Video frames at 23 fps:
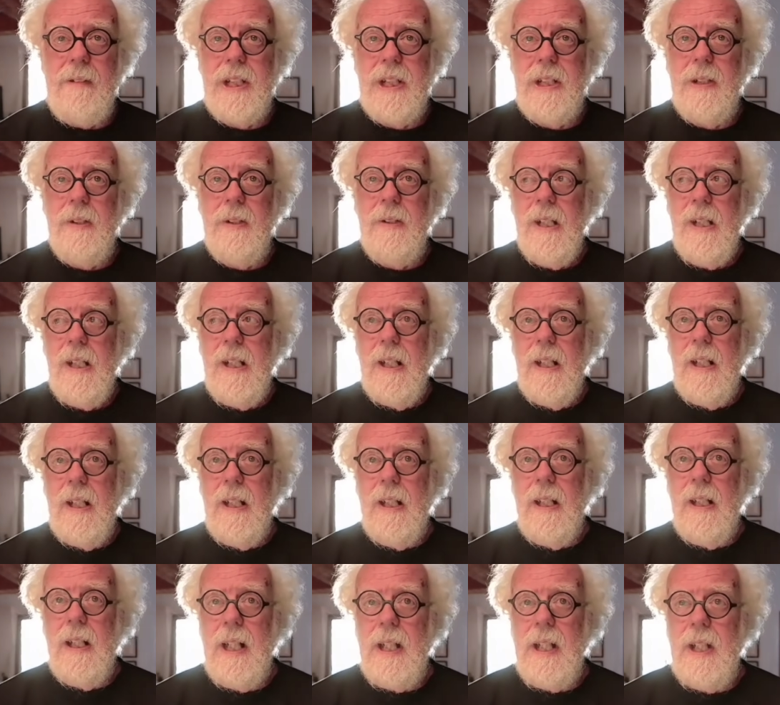So
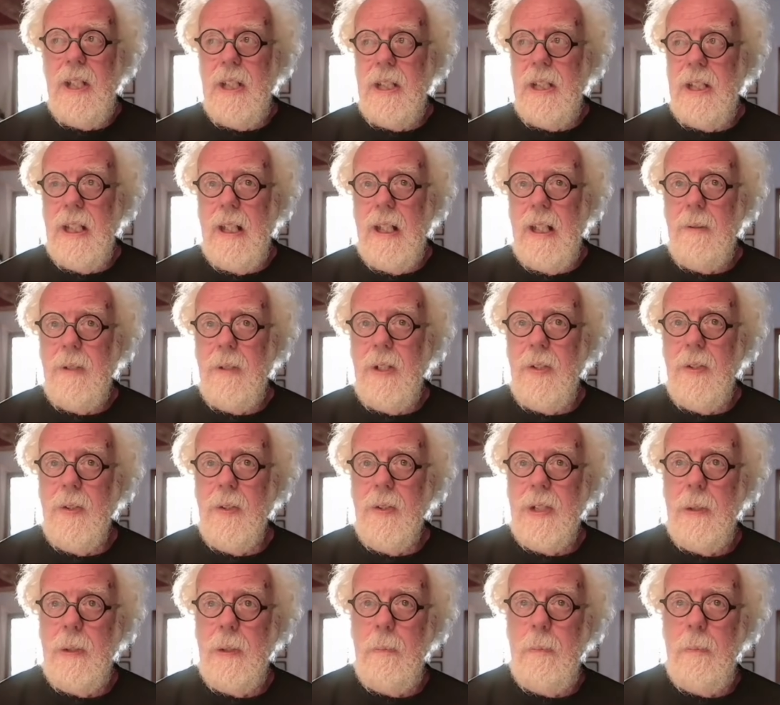I would have thought
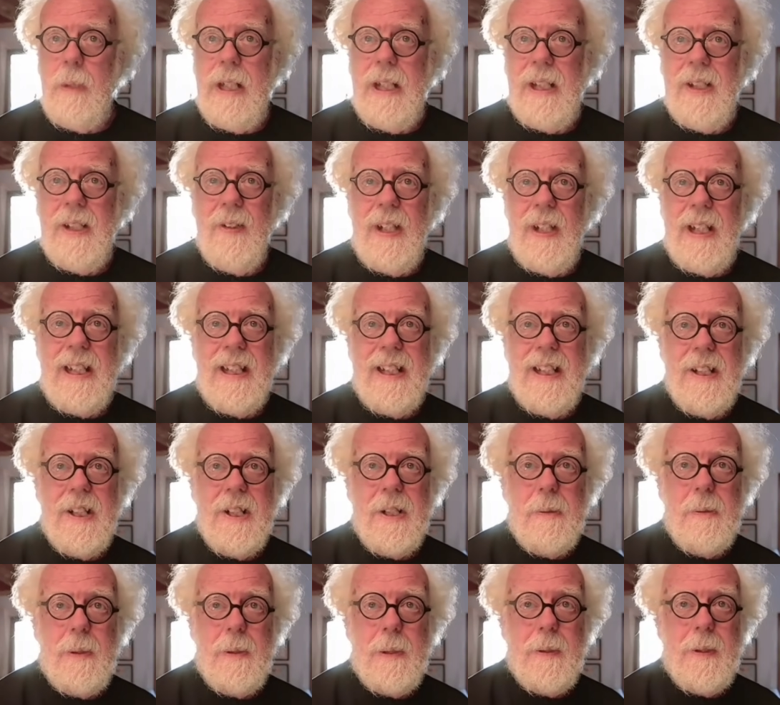they would be going,
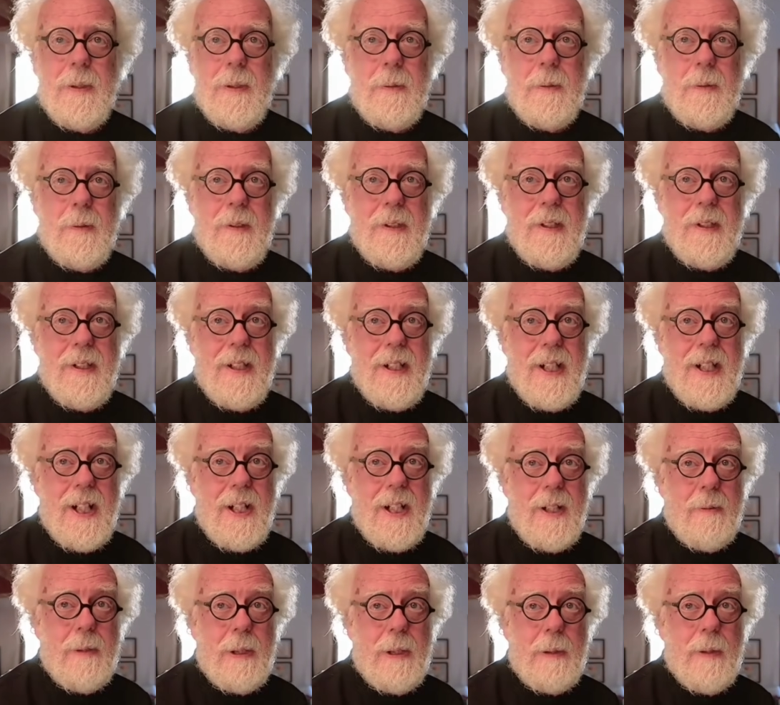oh,
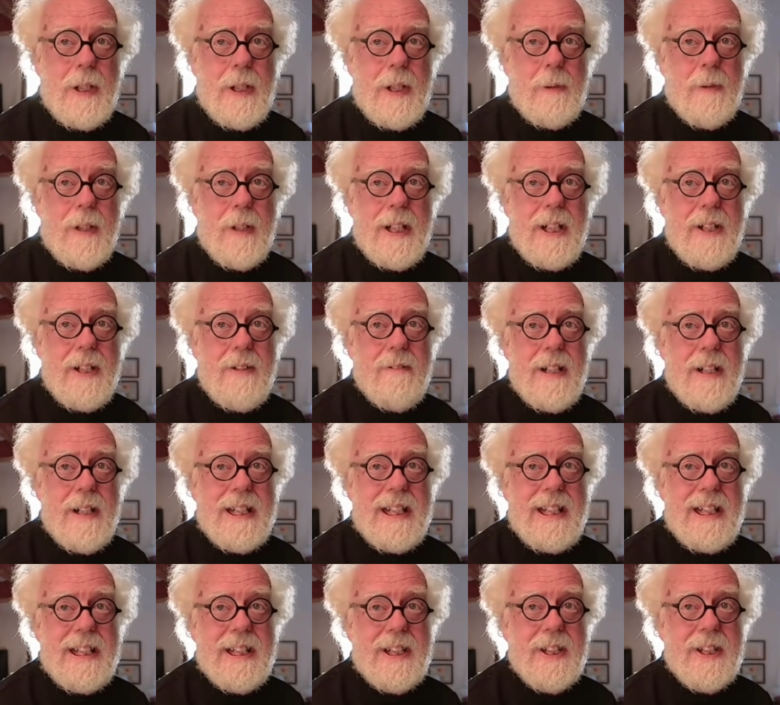well, we weren't quite
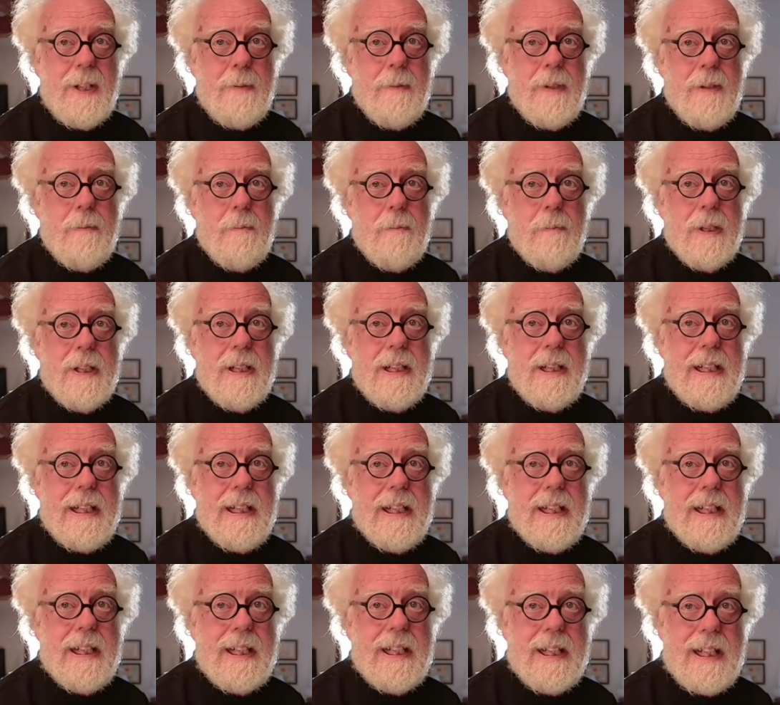ready, Simon, but
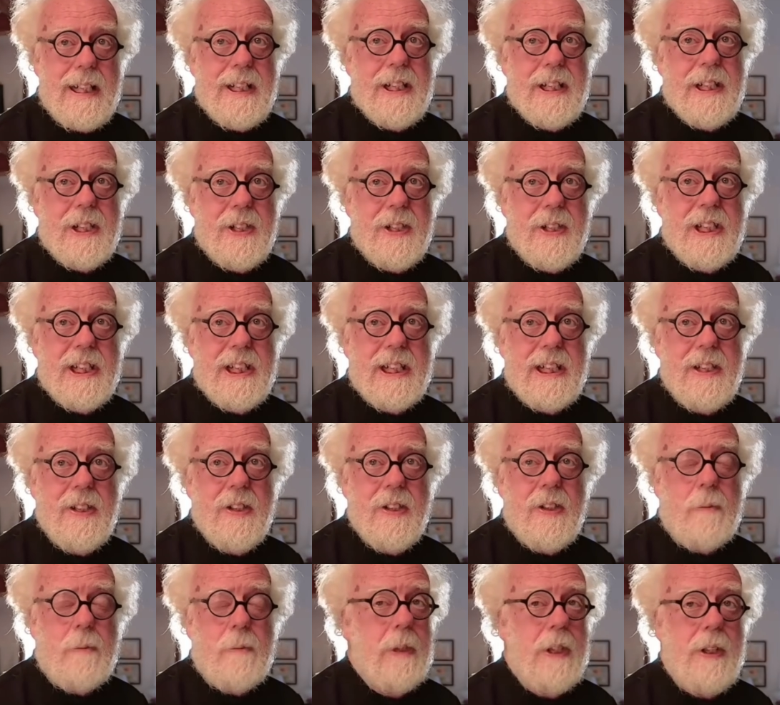yeah, it's a good
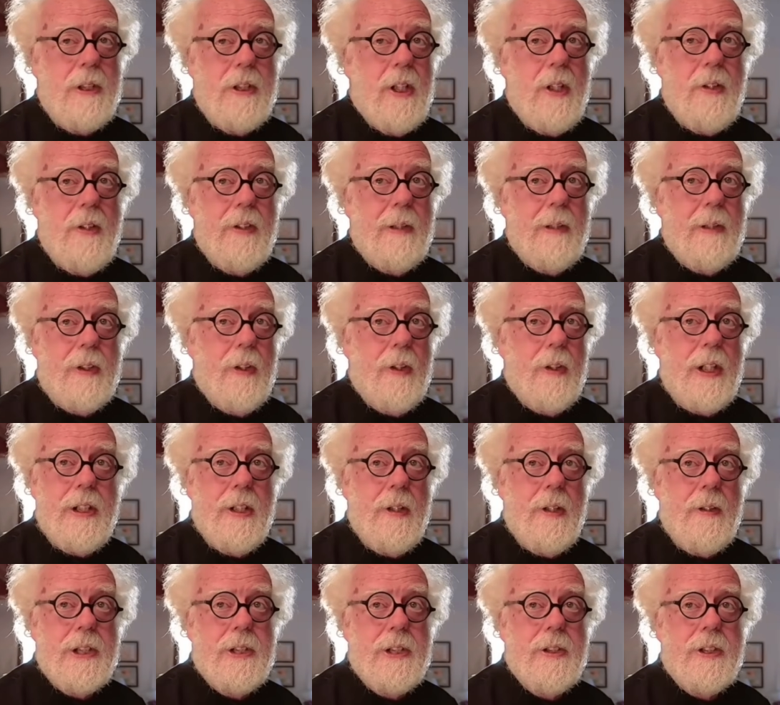signal. But no, they were going, no,
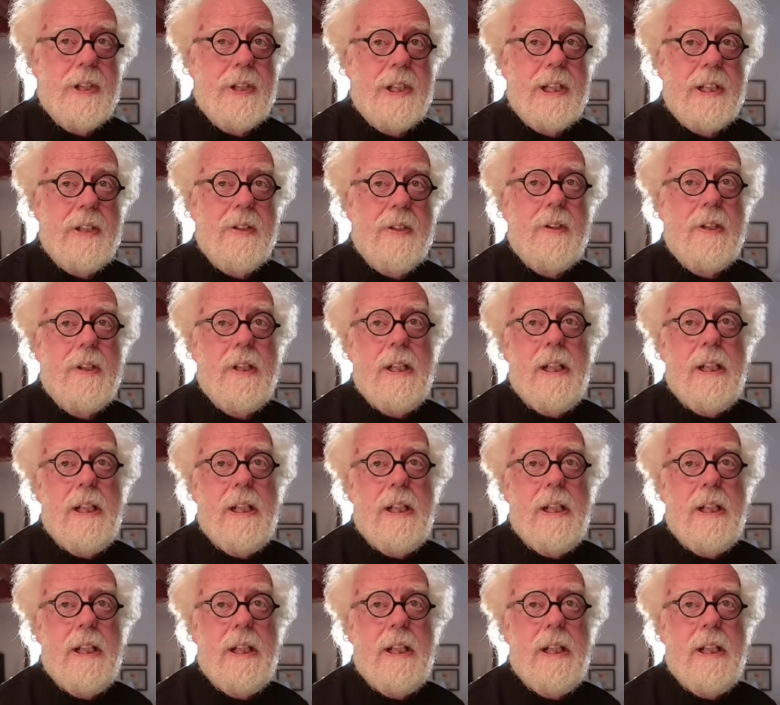it's not a signal.